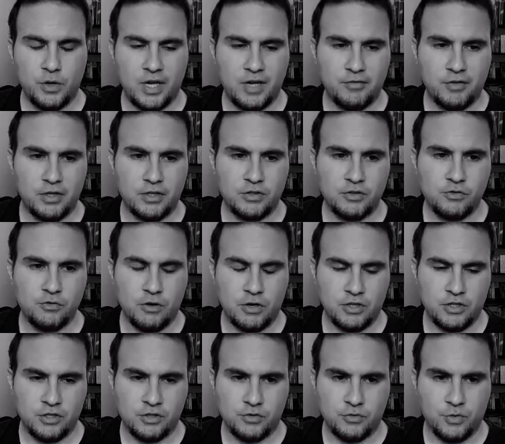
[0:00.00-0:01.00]
have a
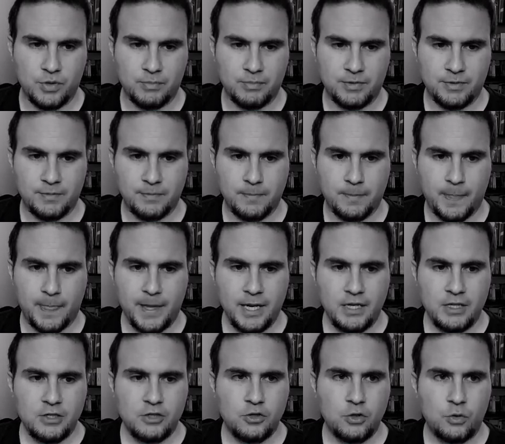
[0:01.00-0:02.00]
construction script.
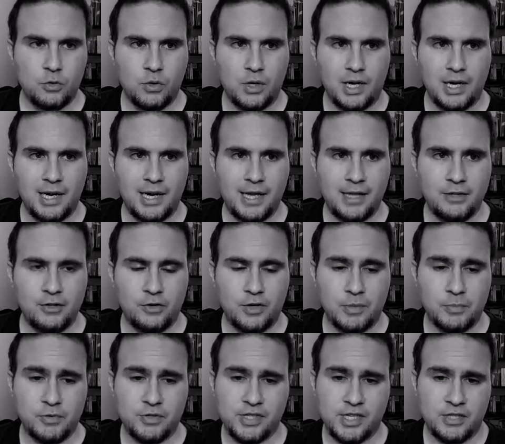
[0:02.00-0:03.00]
So a ladder, a
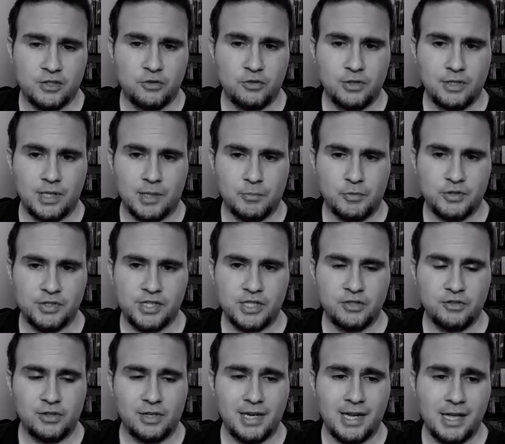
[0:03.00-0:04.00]

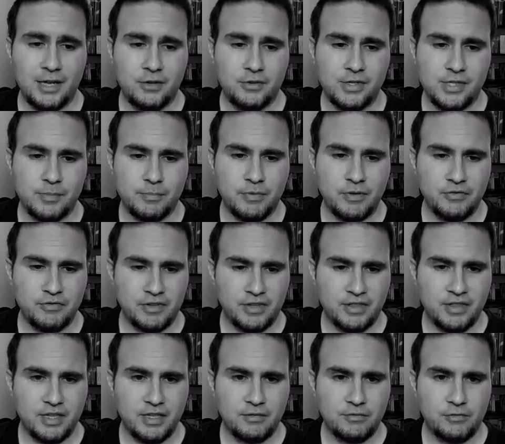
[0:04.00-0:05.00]
procedural ladder is a
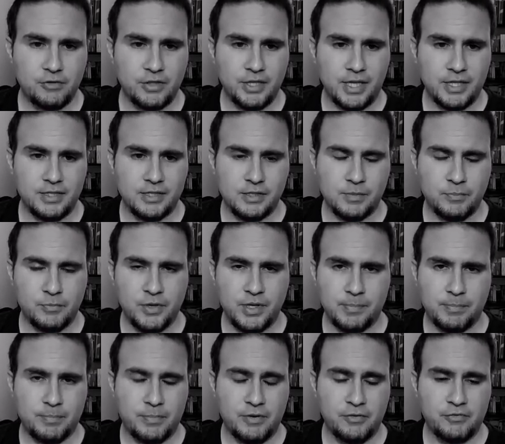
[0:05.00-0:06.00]
perfect thing for that. It's a
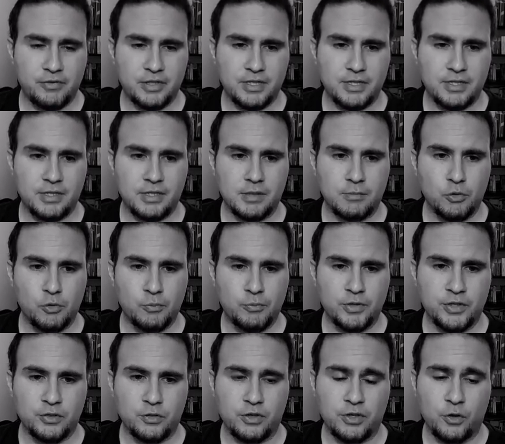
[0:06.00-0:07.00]
perfect
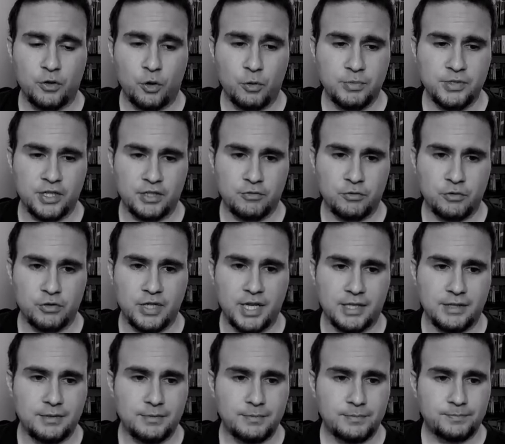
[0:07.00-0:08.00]
blueprint or an object for
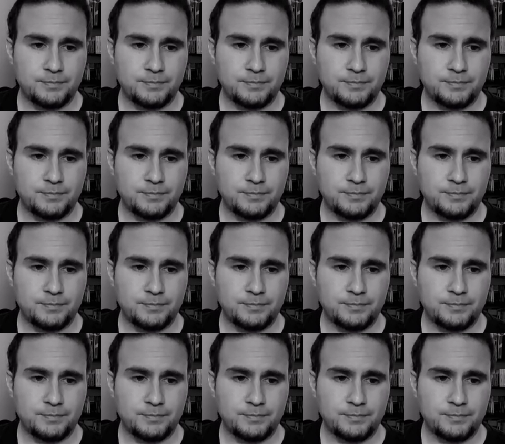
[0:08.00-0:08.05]
that.